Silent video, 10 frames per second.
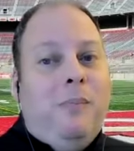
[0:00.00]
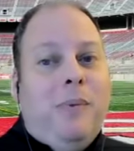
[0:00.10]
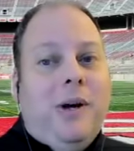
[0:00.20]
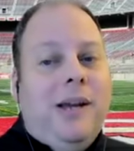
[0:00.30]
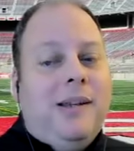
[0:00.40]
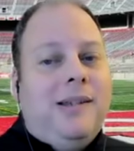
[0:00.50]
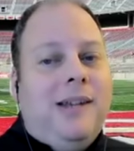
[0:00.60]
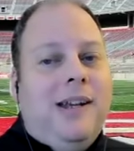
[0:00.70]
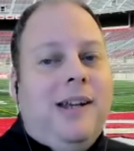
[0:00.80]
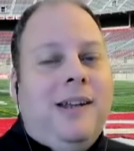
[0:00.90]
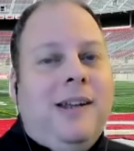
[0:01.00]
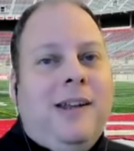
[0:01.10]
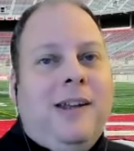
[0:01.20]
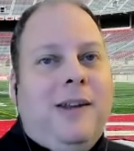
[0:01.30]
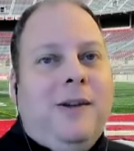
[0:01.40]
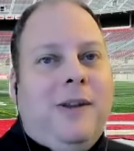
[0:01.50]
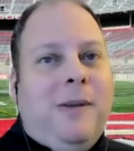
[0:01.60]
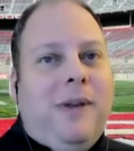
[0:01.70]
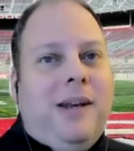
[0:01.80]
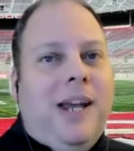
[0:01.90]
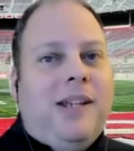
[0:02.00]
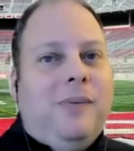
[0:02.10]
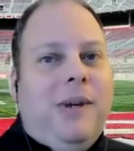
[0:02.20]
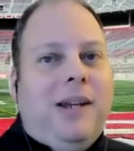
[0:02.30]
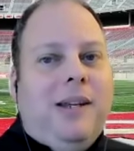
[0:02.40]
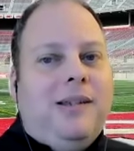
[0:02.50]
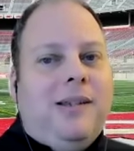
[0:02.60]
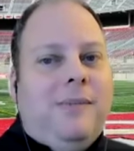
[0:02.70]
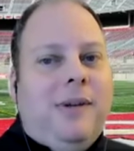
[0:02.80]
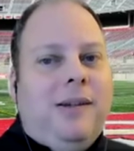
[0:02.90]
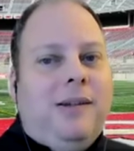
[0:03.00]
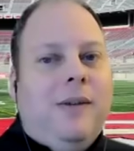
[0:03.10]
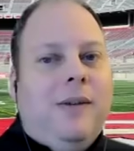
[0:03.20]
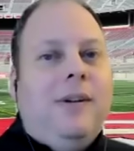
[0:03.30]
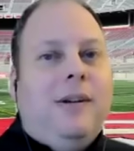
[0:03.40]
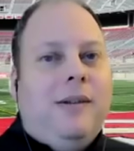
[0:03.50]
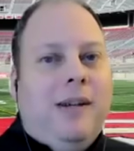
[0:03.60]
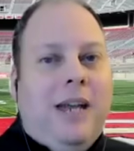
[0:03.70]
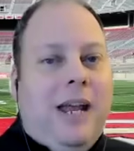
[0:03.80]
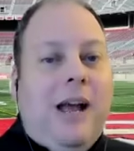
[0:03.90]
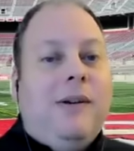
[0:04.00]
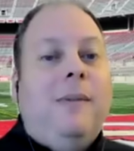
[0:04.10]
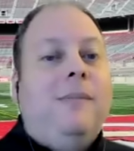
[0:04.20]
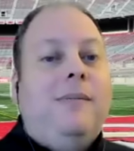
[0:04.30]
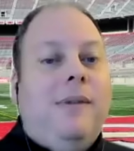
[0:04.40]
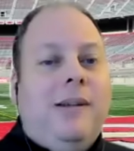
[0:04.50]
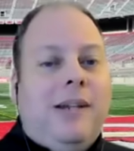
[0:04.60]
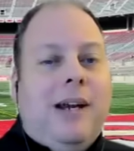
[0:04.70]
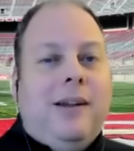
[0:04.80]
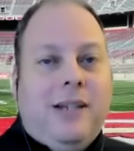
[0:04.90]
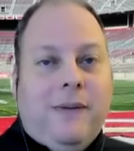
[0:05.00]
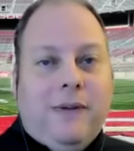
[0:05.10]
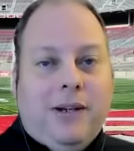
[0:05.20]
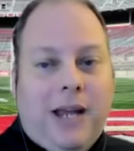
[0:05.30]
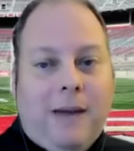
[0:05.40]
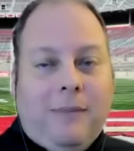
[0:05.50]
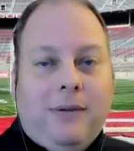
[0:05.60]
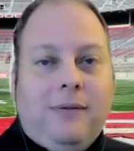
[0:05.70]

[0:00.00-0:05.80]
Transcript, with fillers: But uh, you know, they play next week and something different, an outcome entirely different could happen.